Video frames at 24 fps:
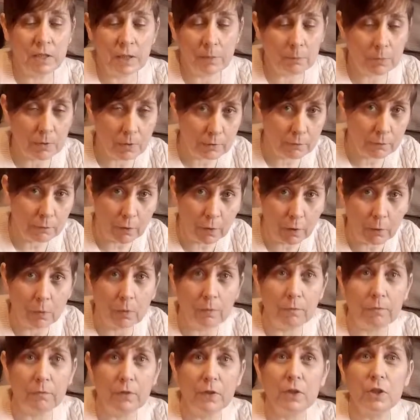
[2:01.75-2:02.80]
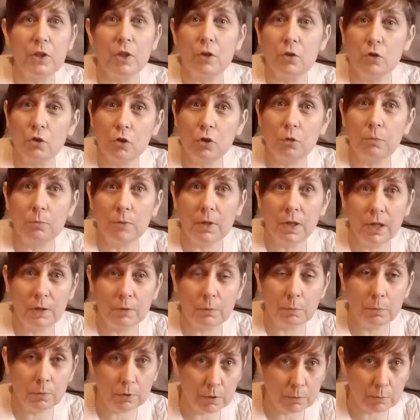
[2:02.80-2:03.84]
sent me a follow-on video showing me how
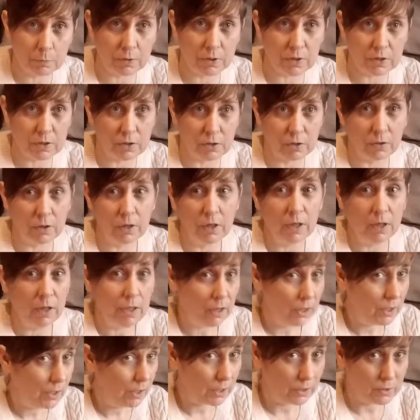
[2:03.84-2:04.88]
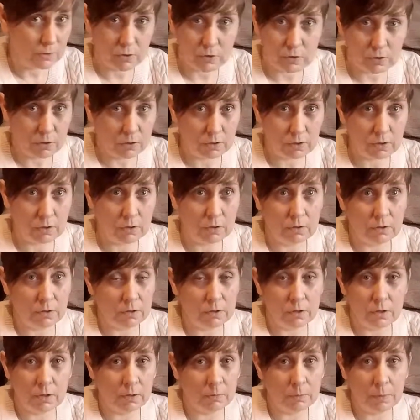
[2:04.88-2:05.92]
he put the print on. And
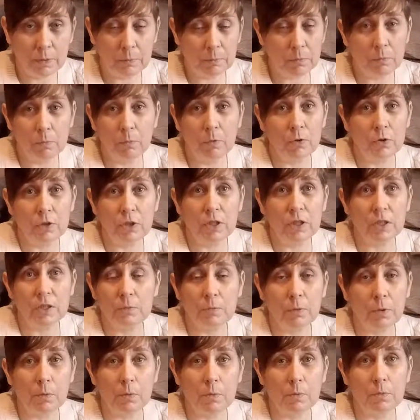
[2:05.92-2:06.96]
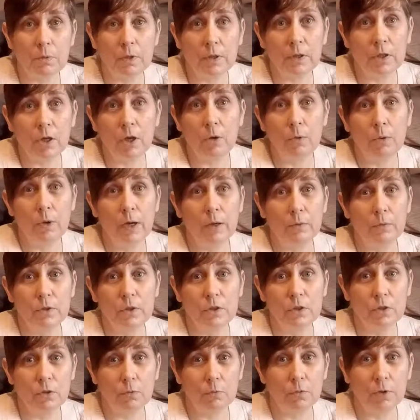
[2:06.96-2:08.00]
people watching this probably know how
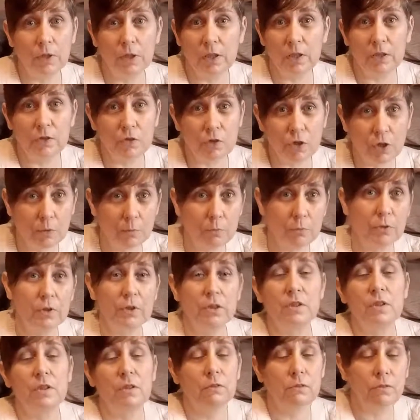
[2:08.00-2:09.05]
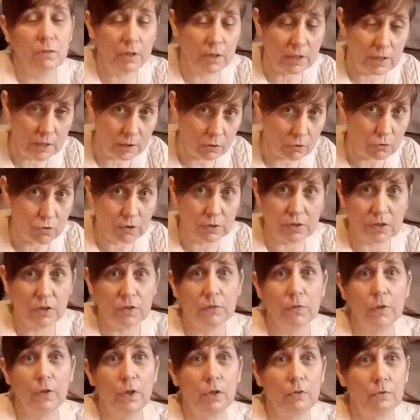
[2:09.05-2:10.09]
it's done with an inkjet printer and heat
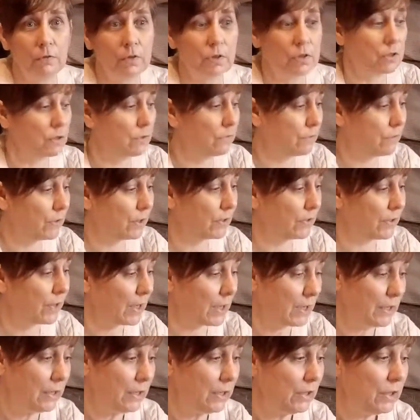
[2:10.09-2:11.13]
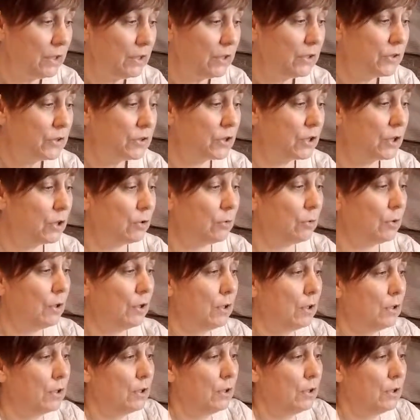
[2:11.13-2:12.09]
transfer and stuff like that. So